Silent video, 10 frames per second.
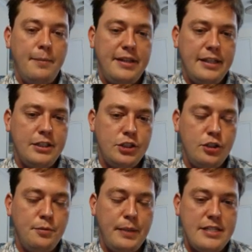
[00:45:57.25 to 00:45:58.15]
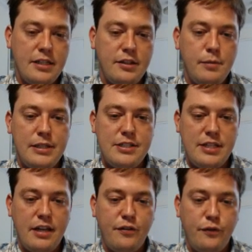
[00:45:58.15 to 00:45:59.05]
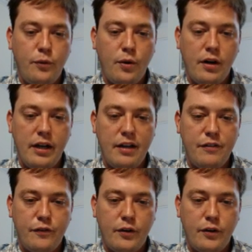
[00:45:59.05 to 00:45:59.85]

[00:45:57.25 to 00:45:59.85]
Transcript: Things should basically be safe things